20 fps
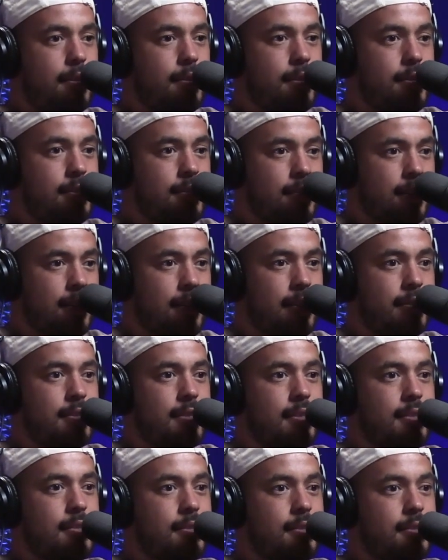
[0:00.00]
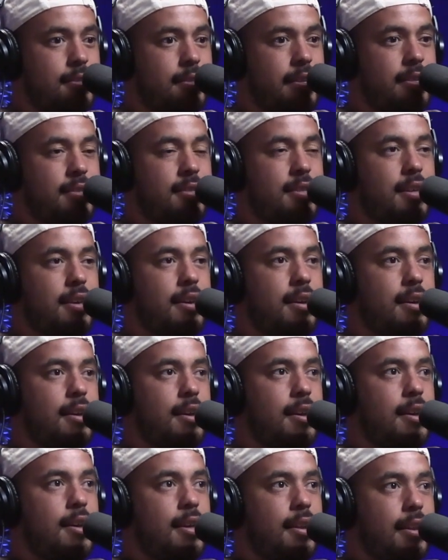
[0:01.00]
the
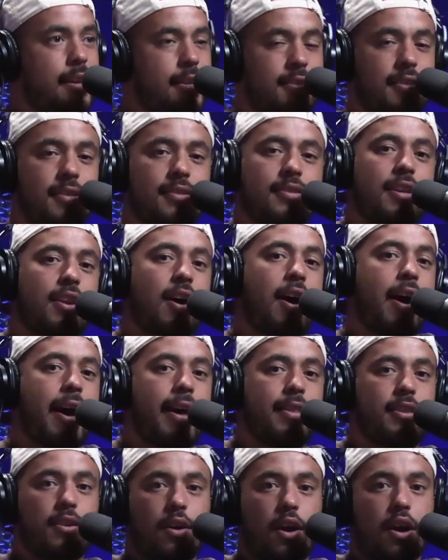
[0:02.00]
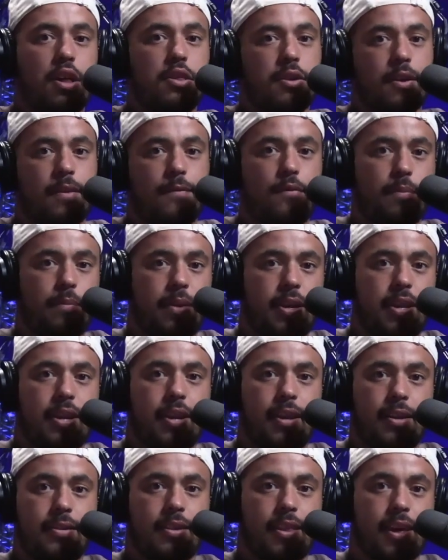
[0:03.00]
lessons that I had to go through for me to
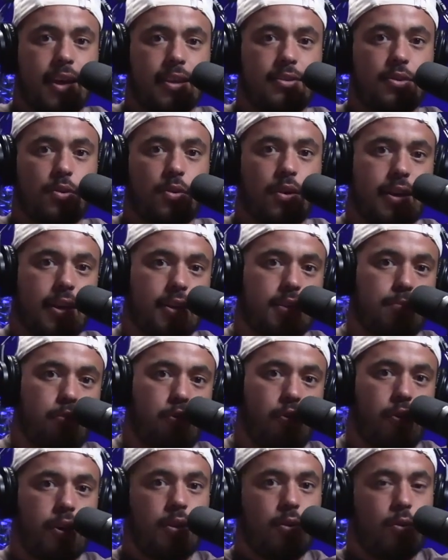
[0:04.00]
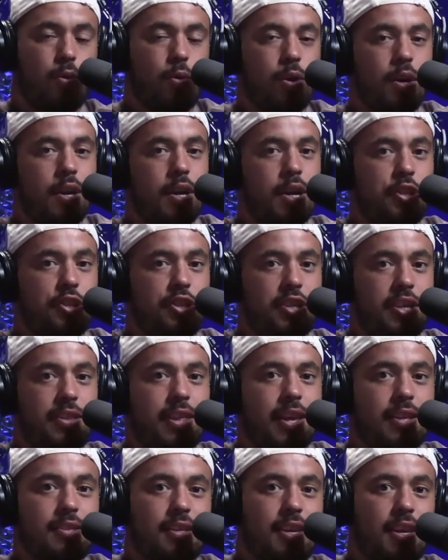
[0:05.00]
get to that sort of next point, or shed
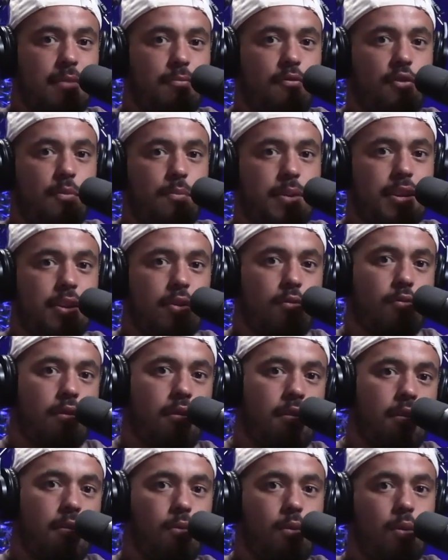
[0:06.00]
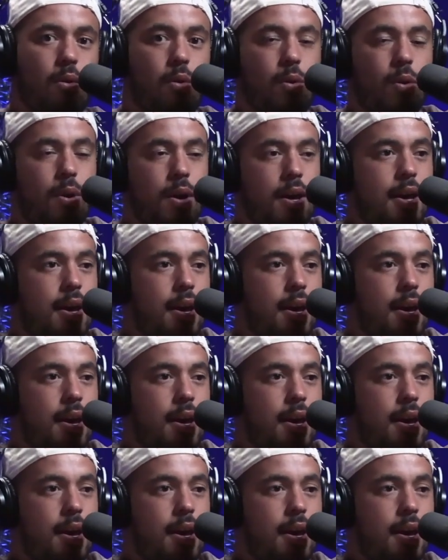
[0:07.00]
that skin for me to grow, or